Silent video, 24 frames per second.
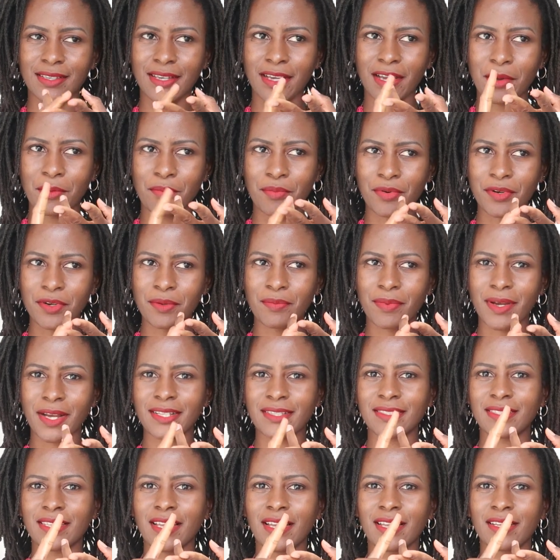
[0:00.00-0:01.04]
capri
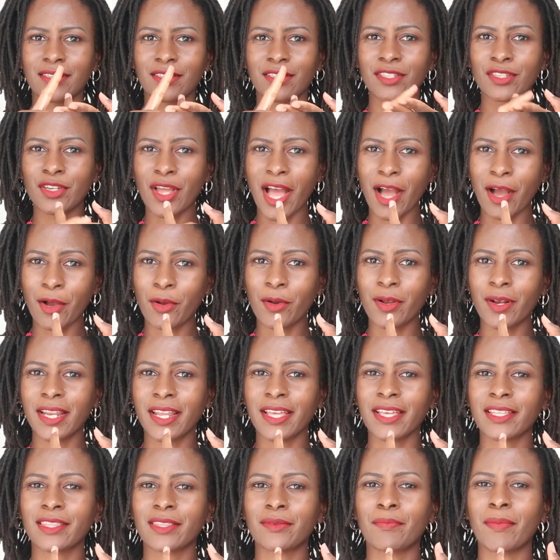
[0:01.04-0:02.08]
pants and ankle
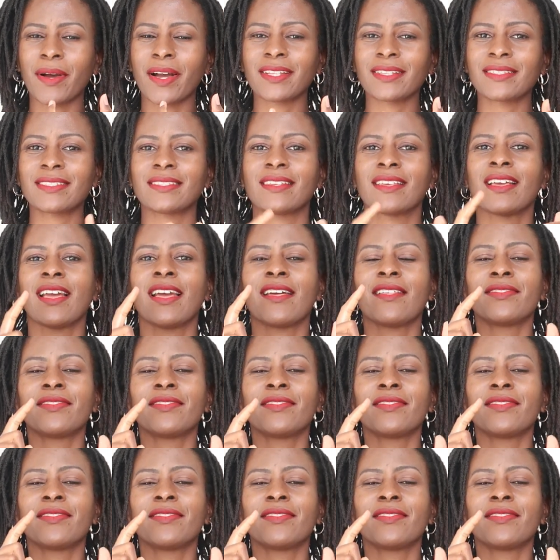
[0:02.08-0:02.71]
length pants